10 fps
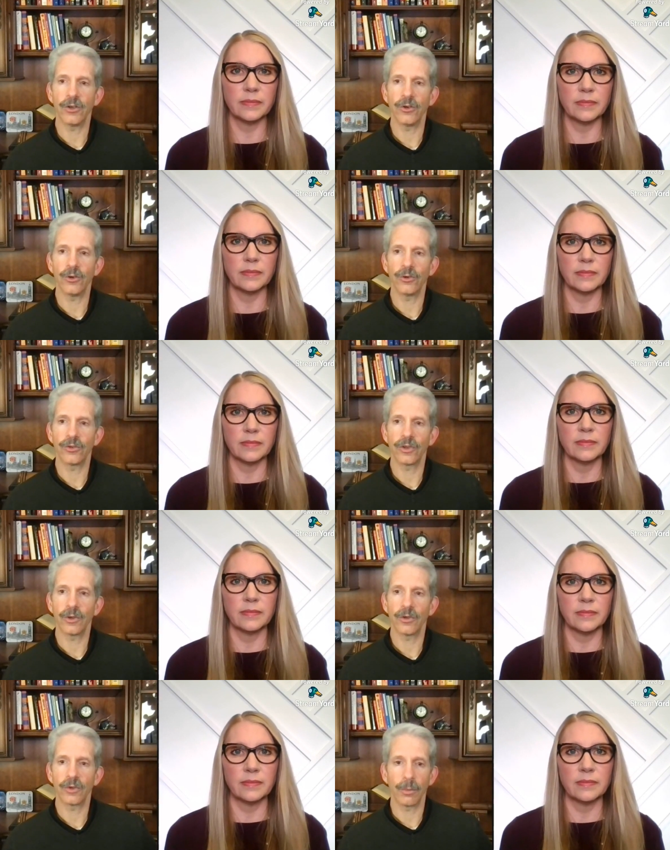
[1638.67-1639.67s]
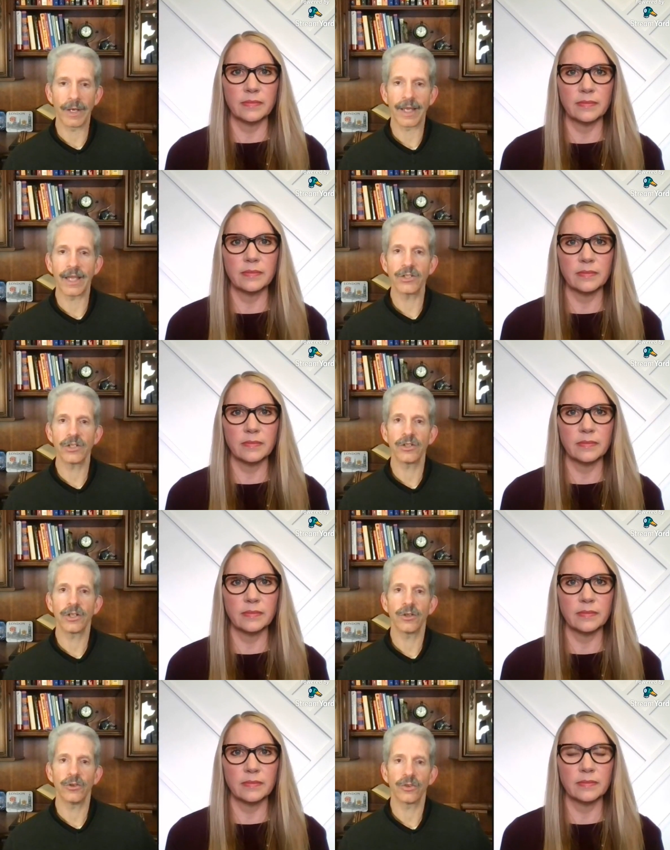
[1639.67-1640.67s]
Speaker 1: use some medication,
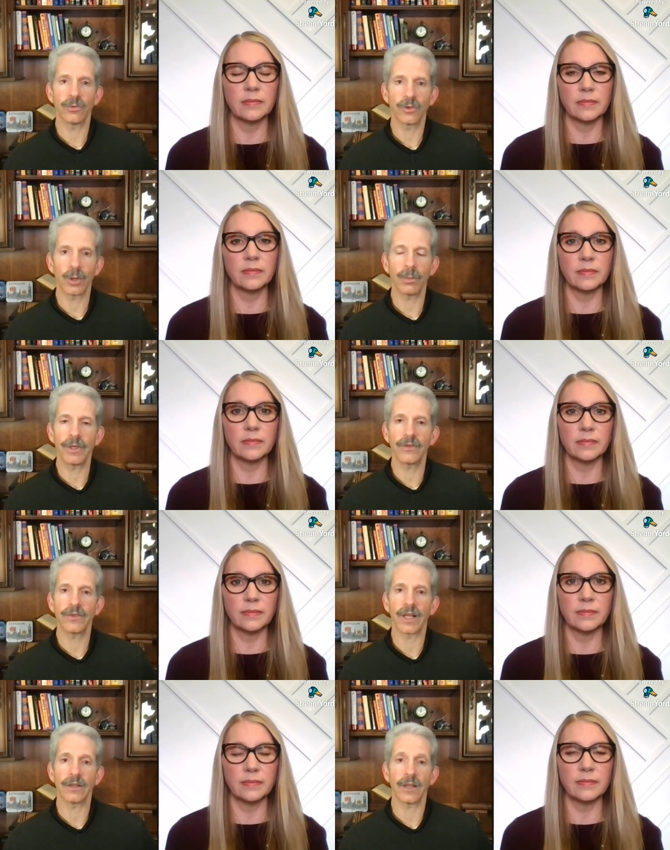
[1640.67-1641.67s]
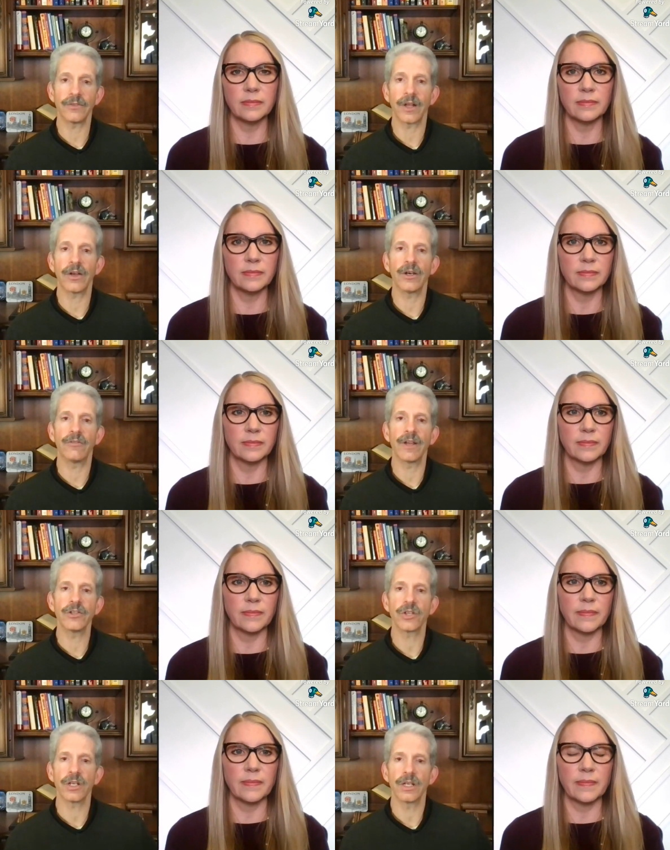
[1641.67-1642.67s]
you can use some supplements. That lifestyle
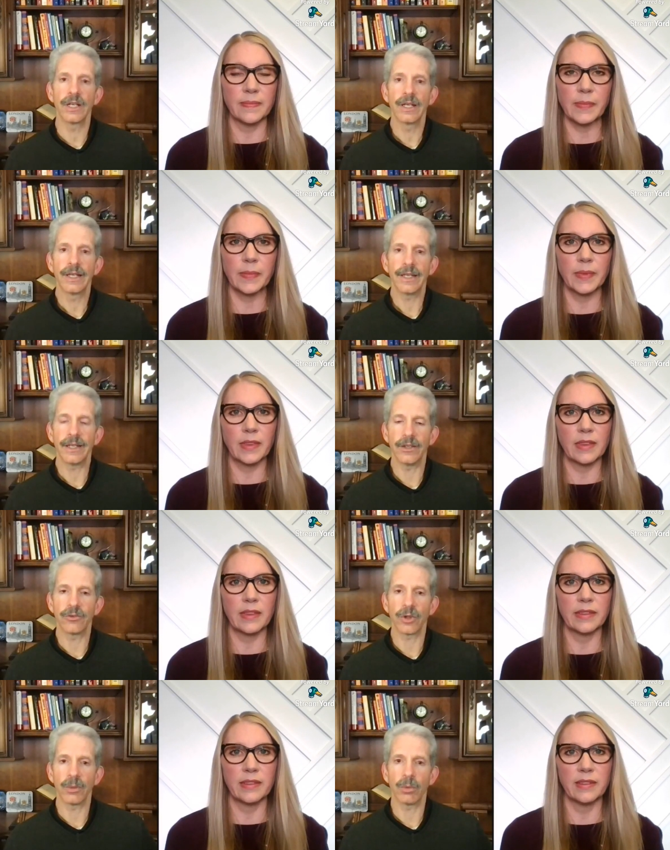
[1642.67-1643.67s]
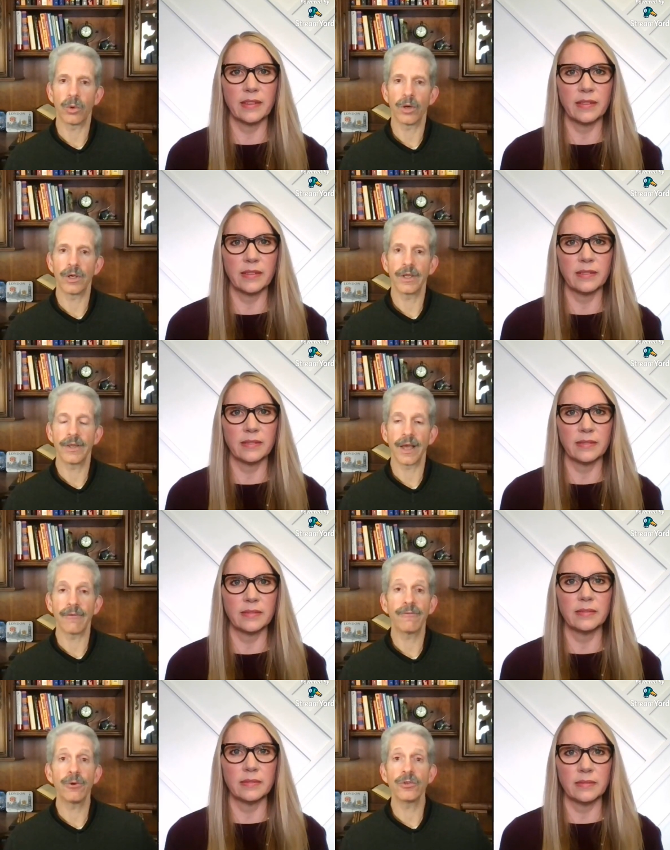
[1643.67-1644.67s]
intervention is really important.
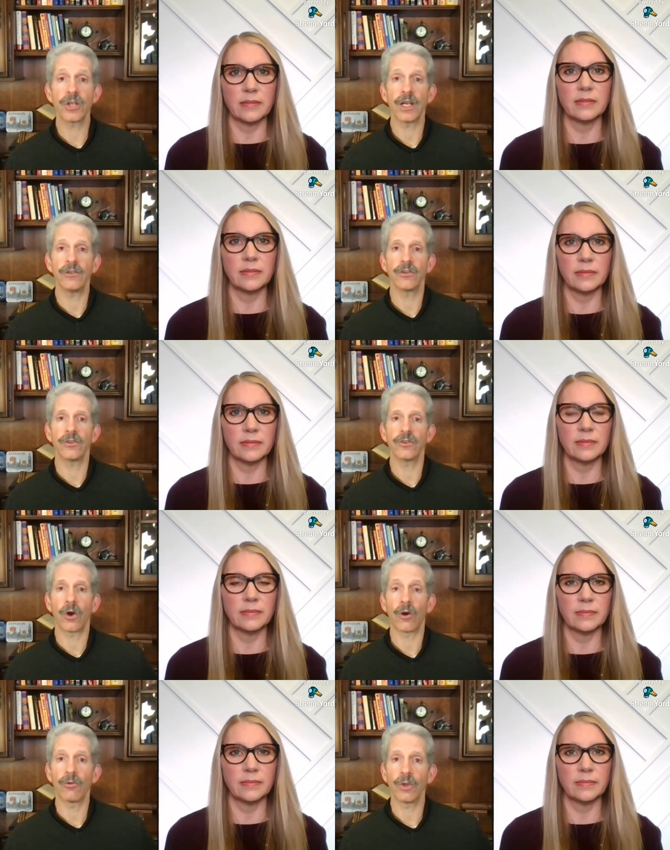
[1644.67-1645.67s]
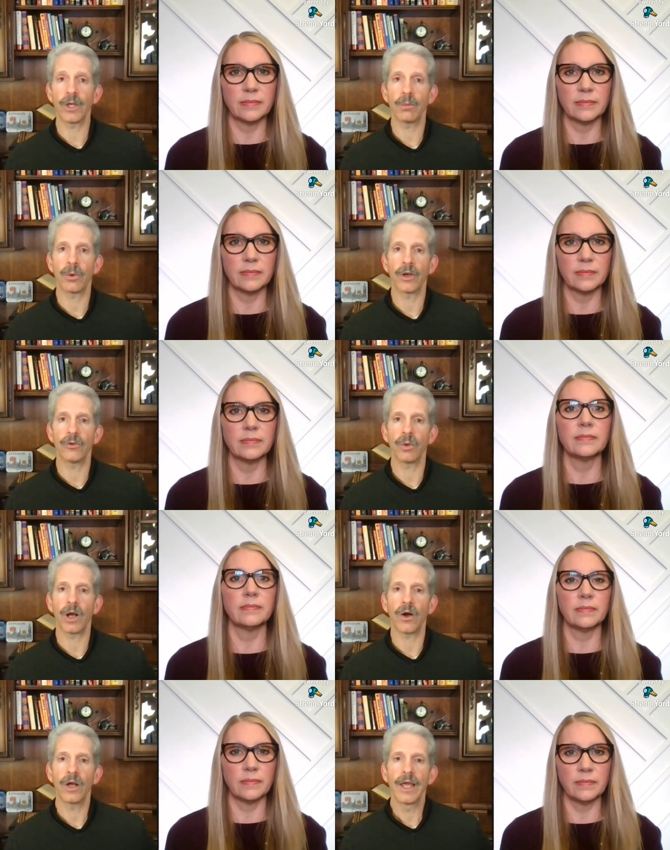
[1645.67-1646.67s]
That food changes are really important as
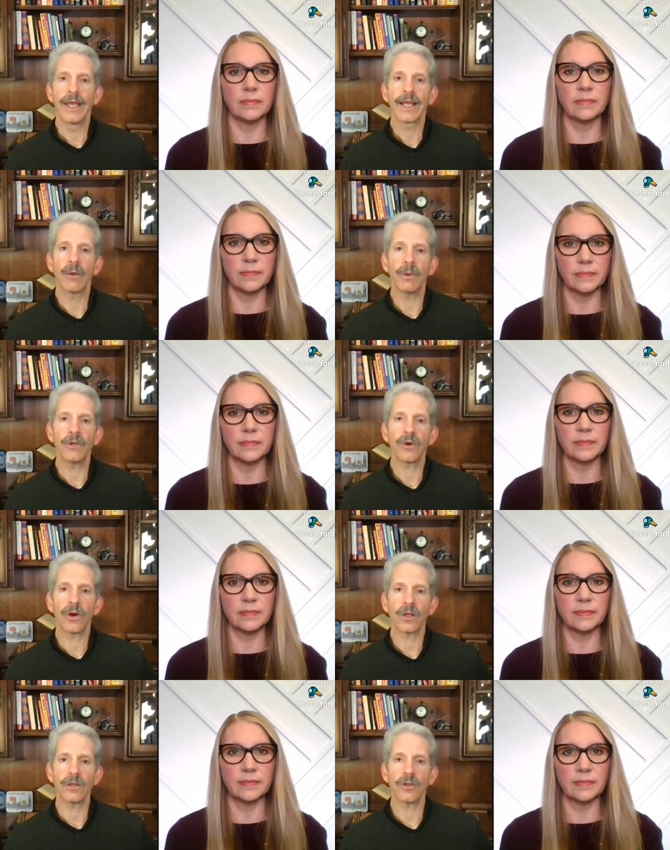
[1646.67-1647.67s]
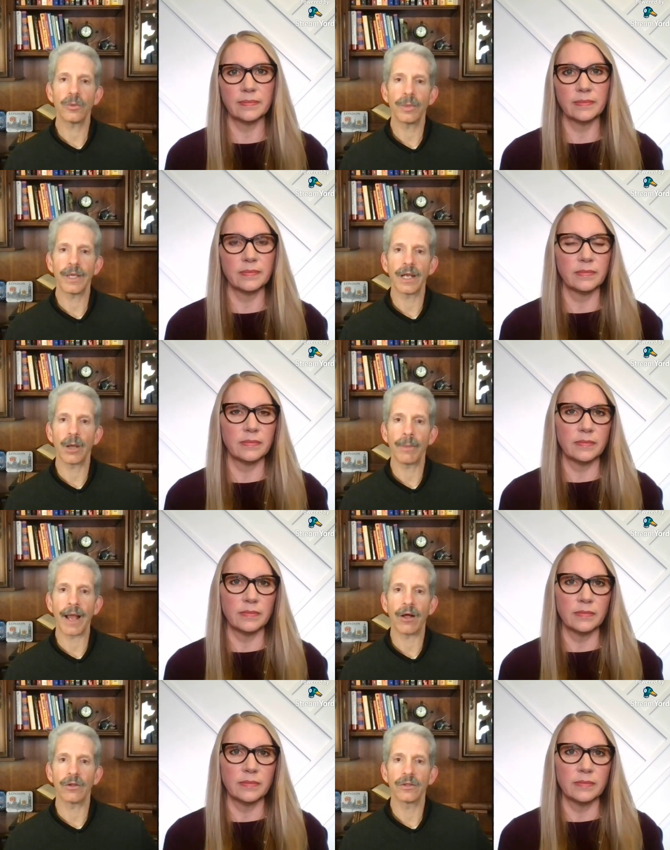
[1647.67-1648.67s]
well. Can we talk a little bit
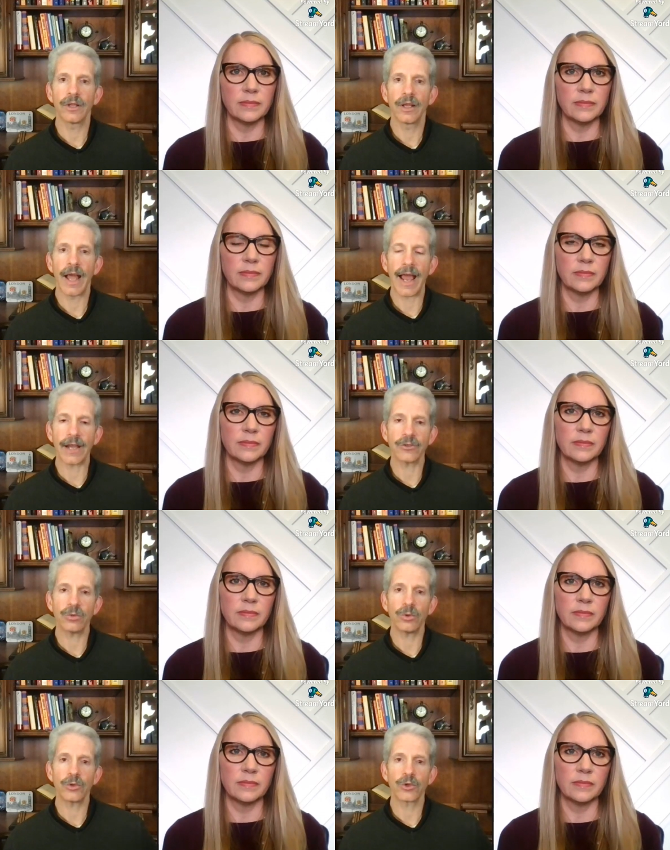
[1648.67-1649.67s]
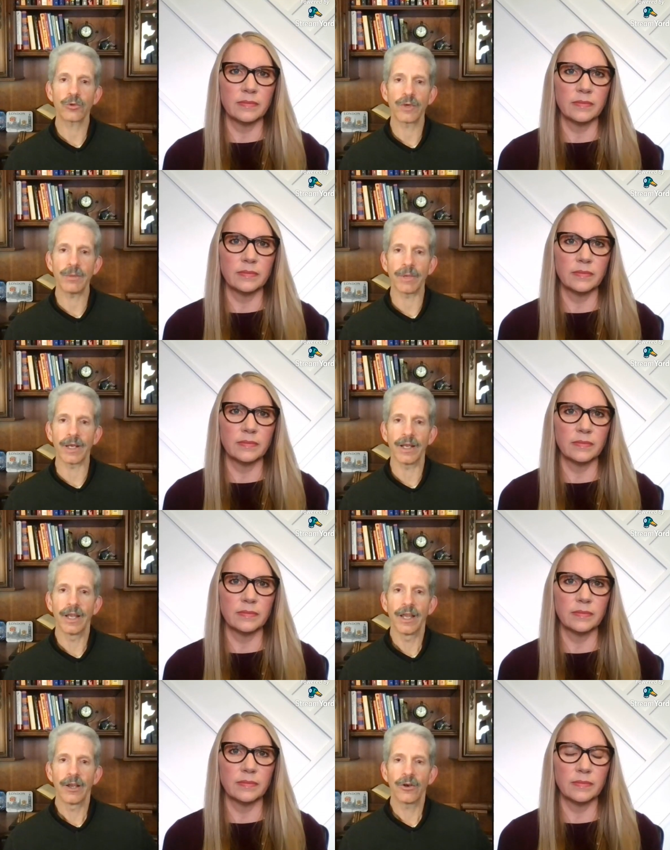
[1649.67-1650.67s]
about actual treatment,
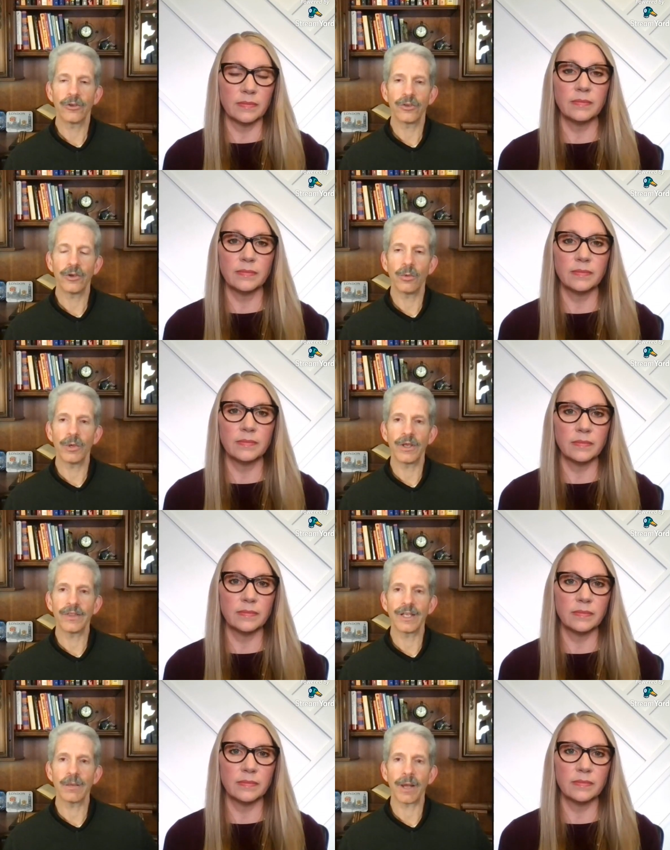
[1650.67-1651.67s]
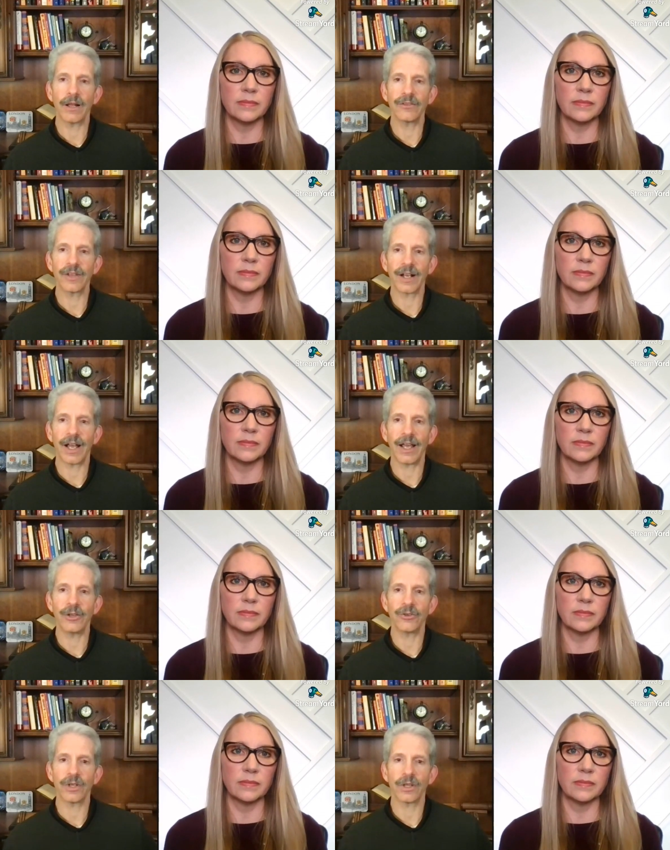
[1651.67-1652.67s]
because you know when you think about
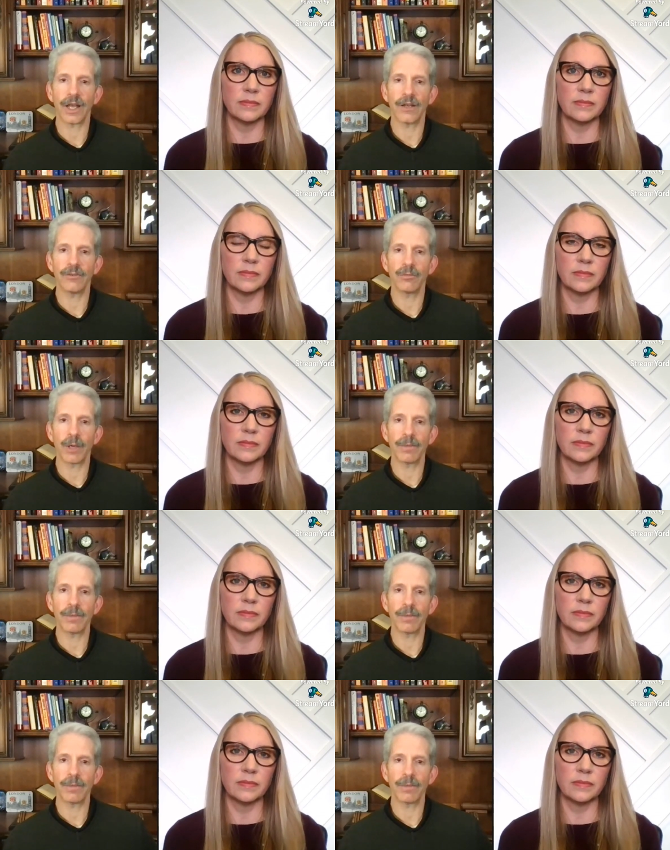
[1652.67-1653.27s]
psychiatry, a lot of my